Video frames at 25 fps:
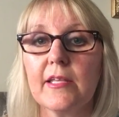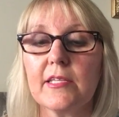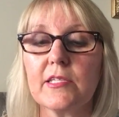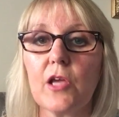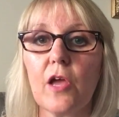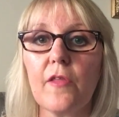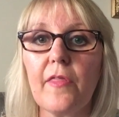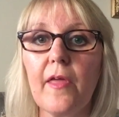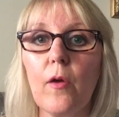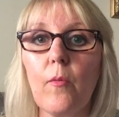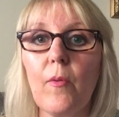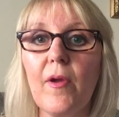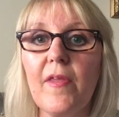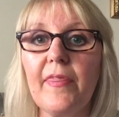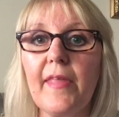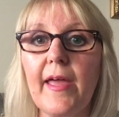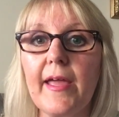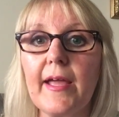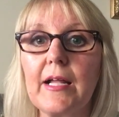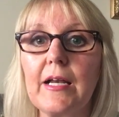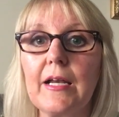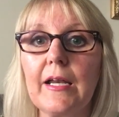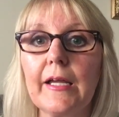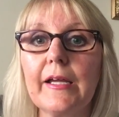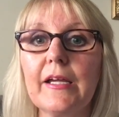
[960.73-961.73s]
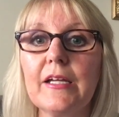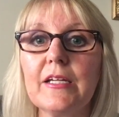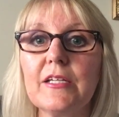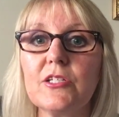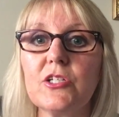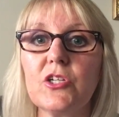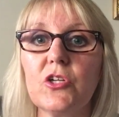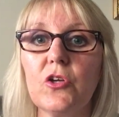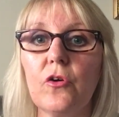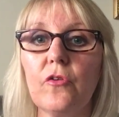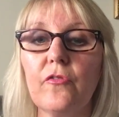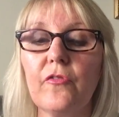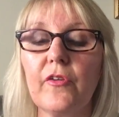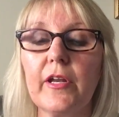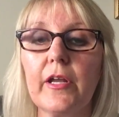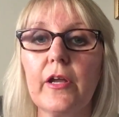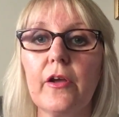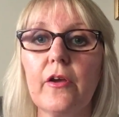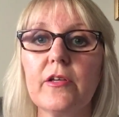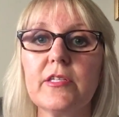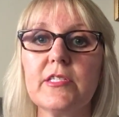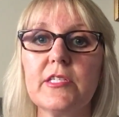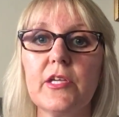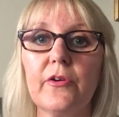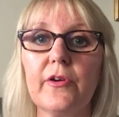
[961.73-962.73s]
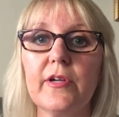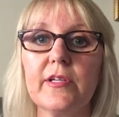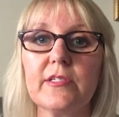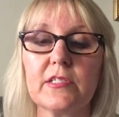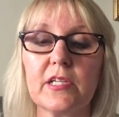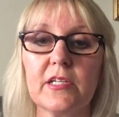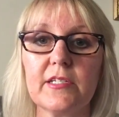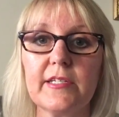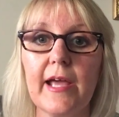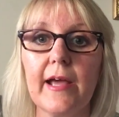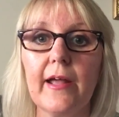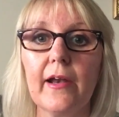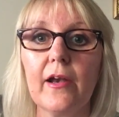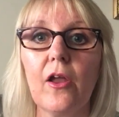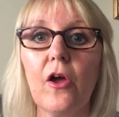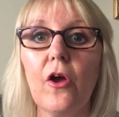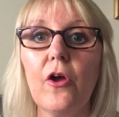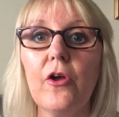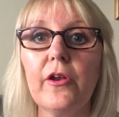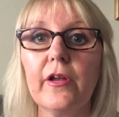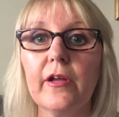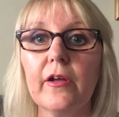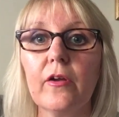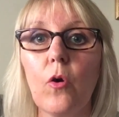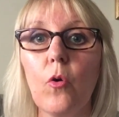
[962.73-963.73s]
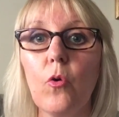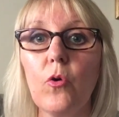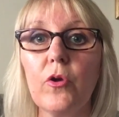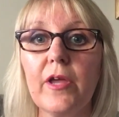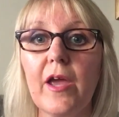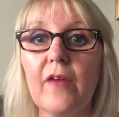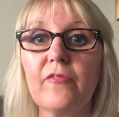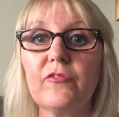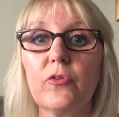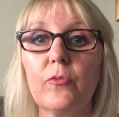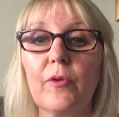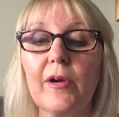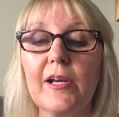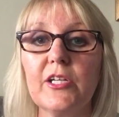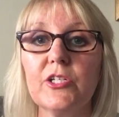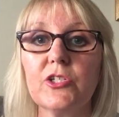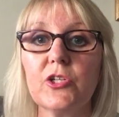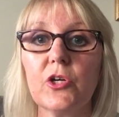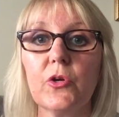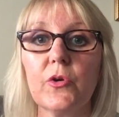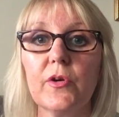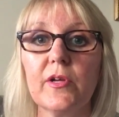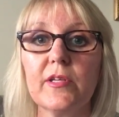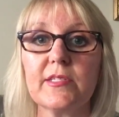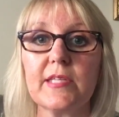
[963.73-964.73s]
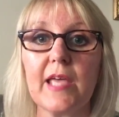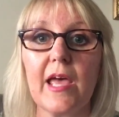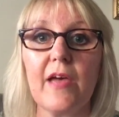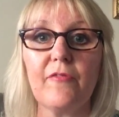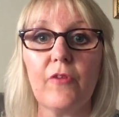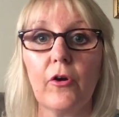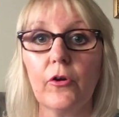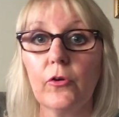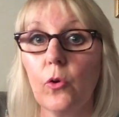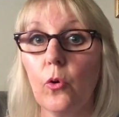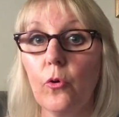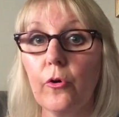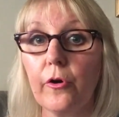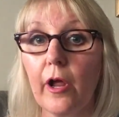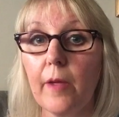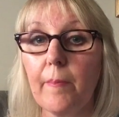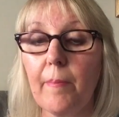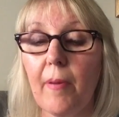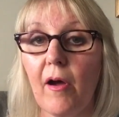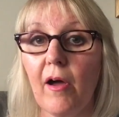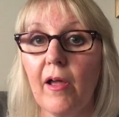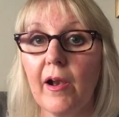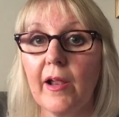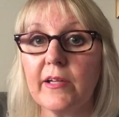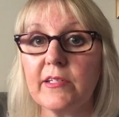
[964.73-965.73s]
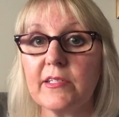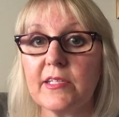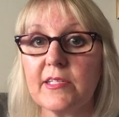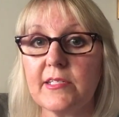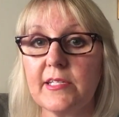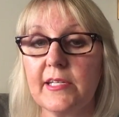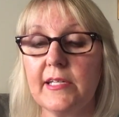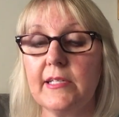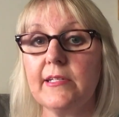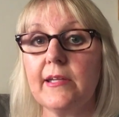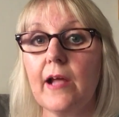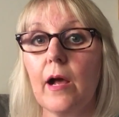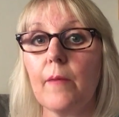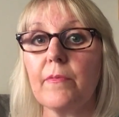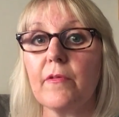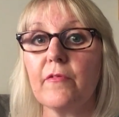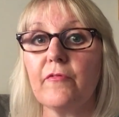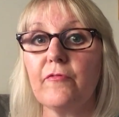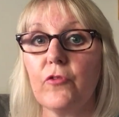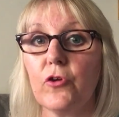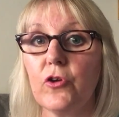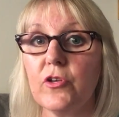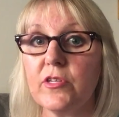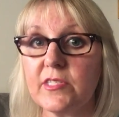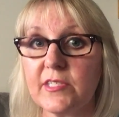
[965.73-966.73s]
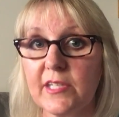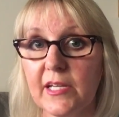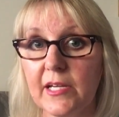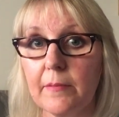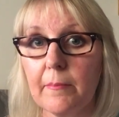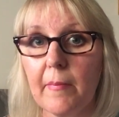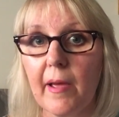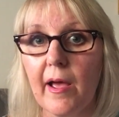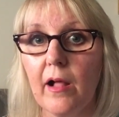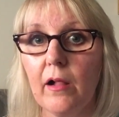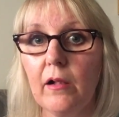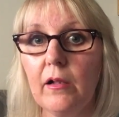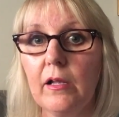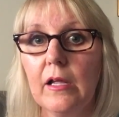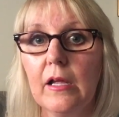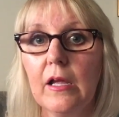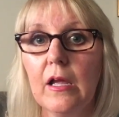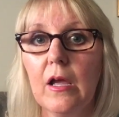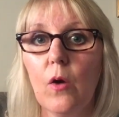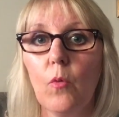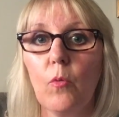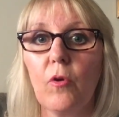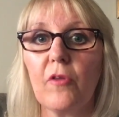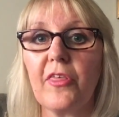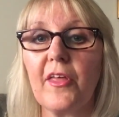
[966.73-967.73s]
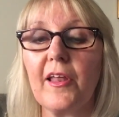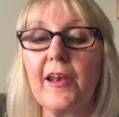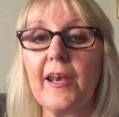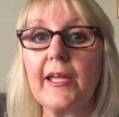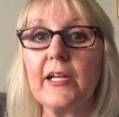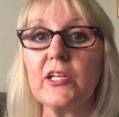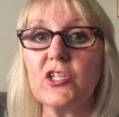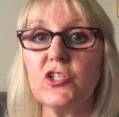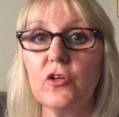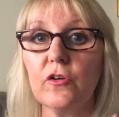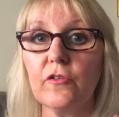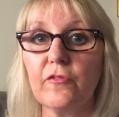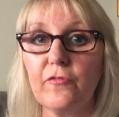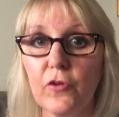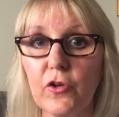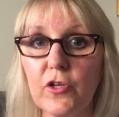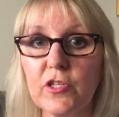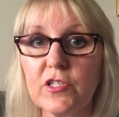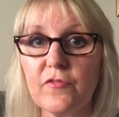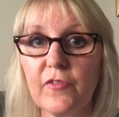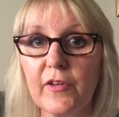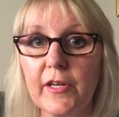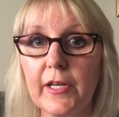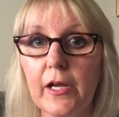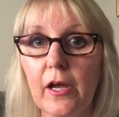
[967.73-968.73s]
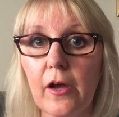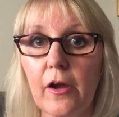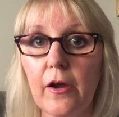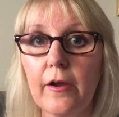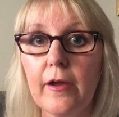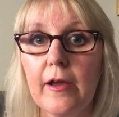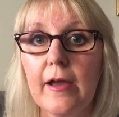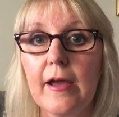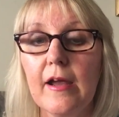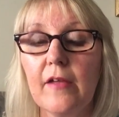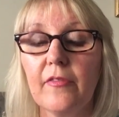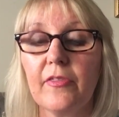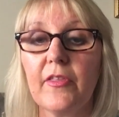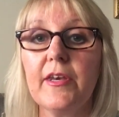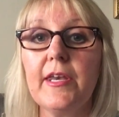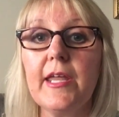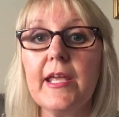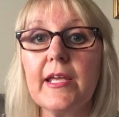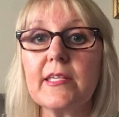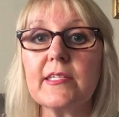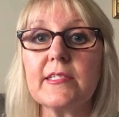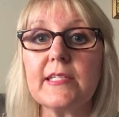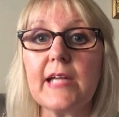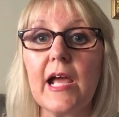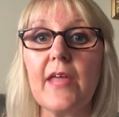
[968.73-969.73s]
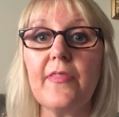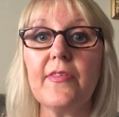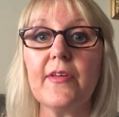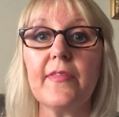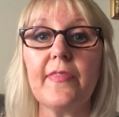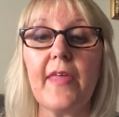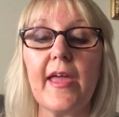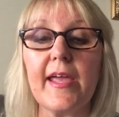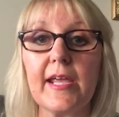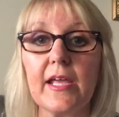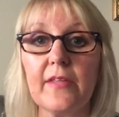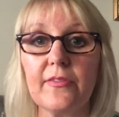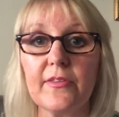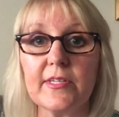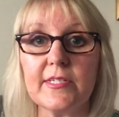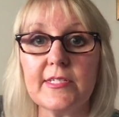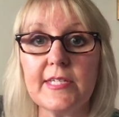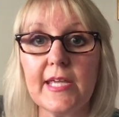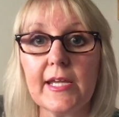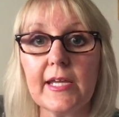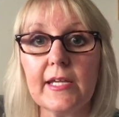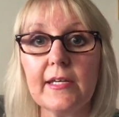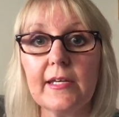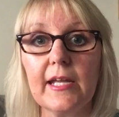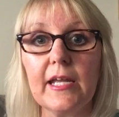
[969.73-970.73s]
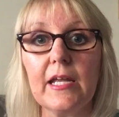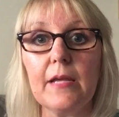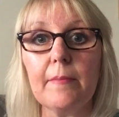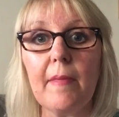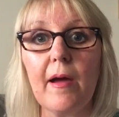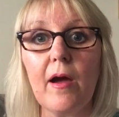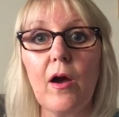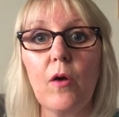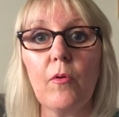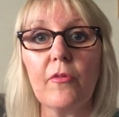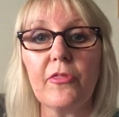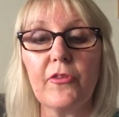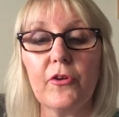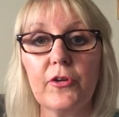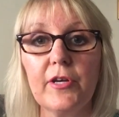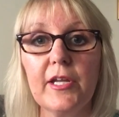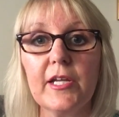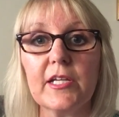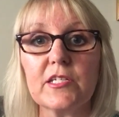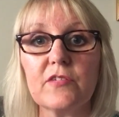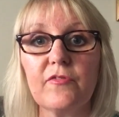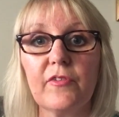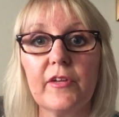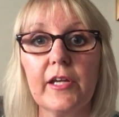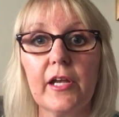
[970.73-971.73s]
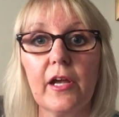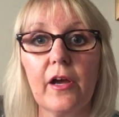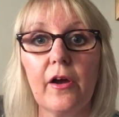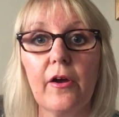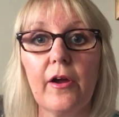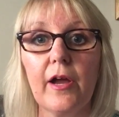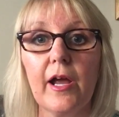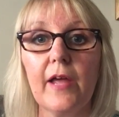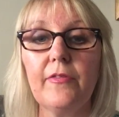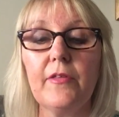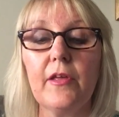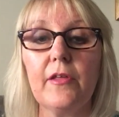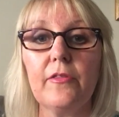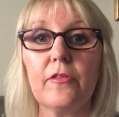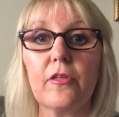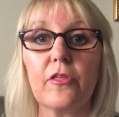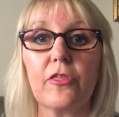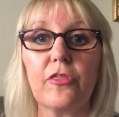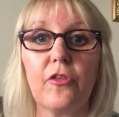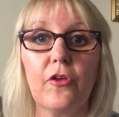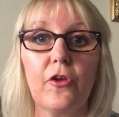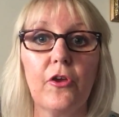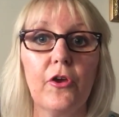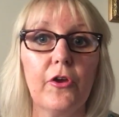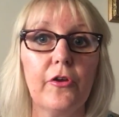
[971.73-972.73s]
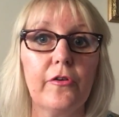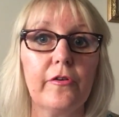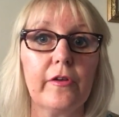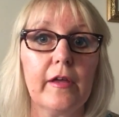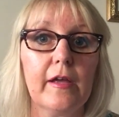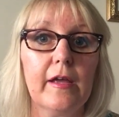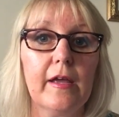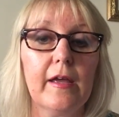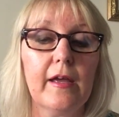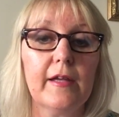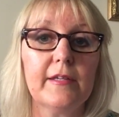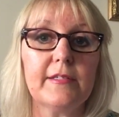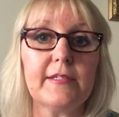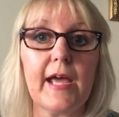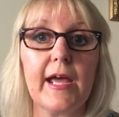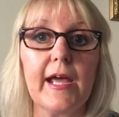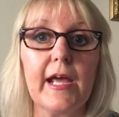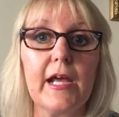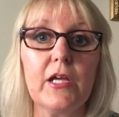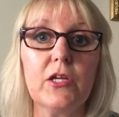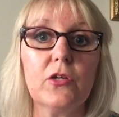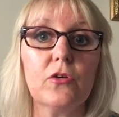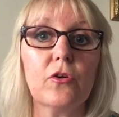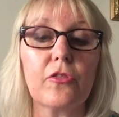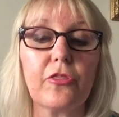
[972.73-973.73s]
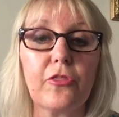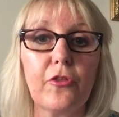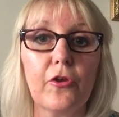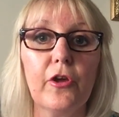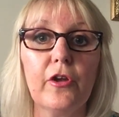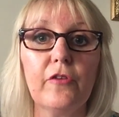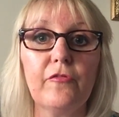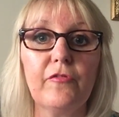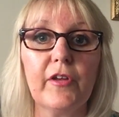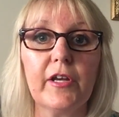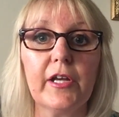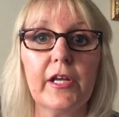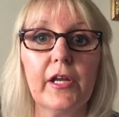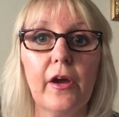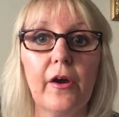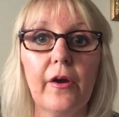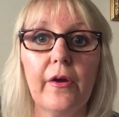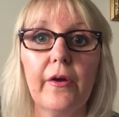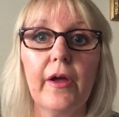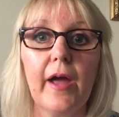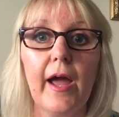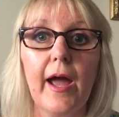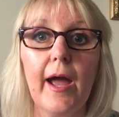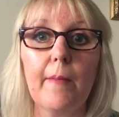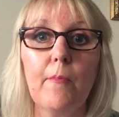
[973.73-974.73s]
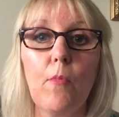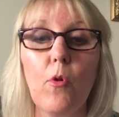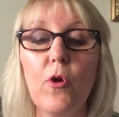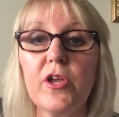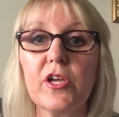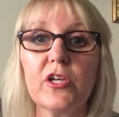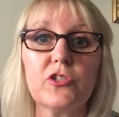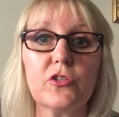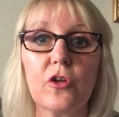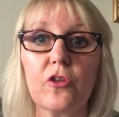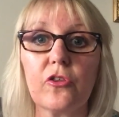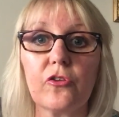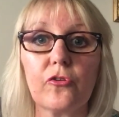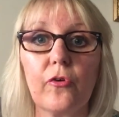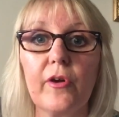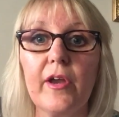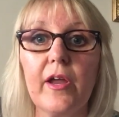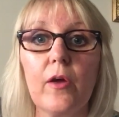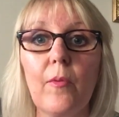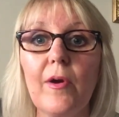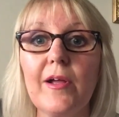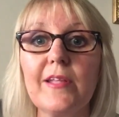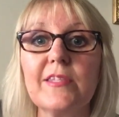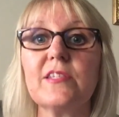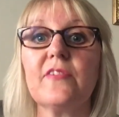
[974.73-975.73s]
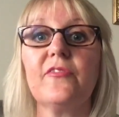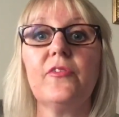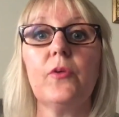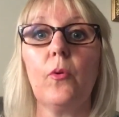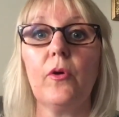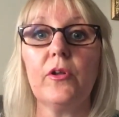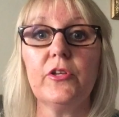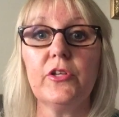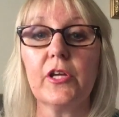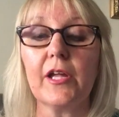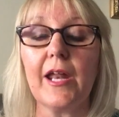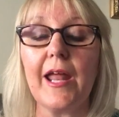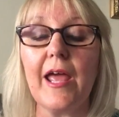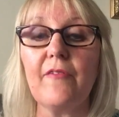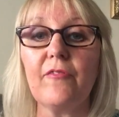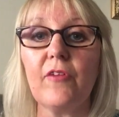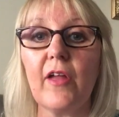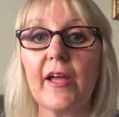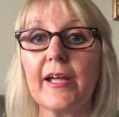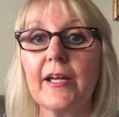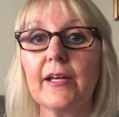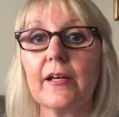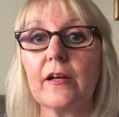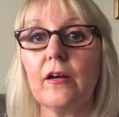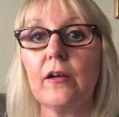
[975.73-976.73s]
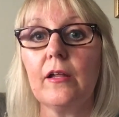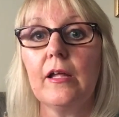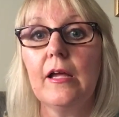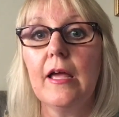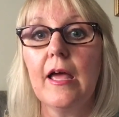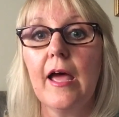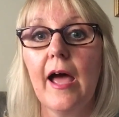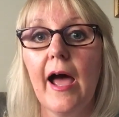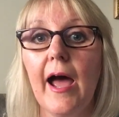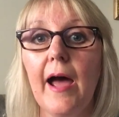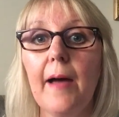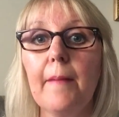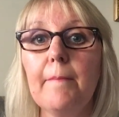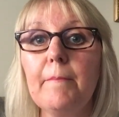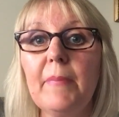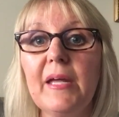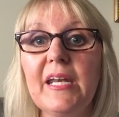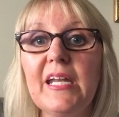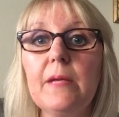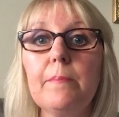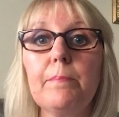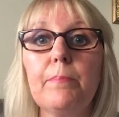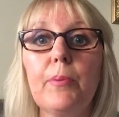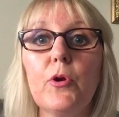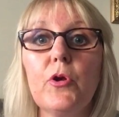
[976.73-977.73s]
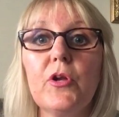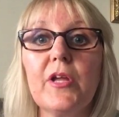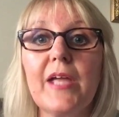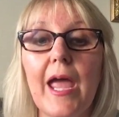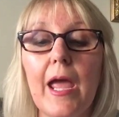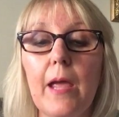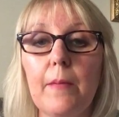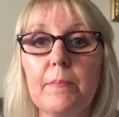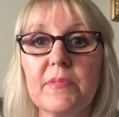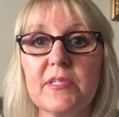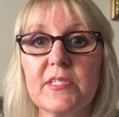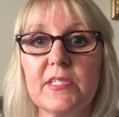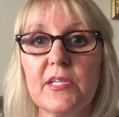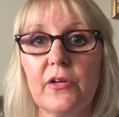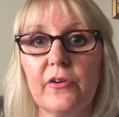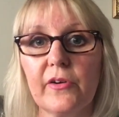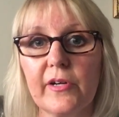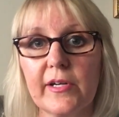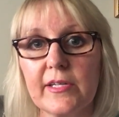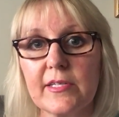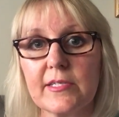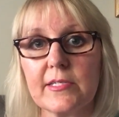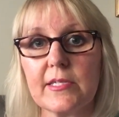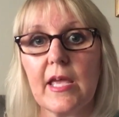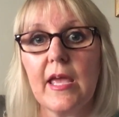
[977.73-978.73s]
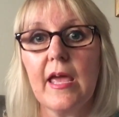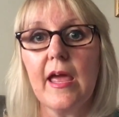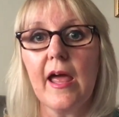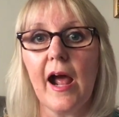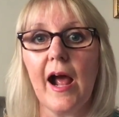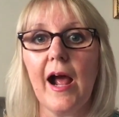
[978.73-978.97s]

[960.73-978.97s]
so that when they click into your video series to download it, all you have to really do is have on autopilot to send out the first email with a link to your first video. The next day they get the second email with your next video, and then the third day your third video. Or you could do 3 at once if you want. You can have like a little mini boot camp series.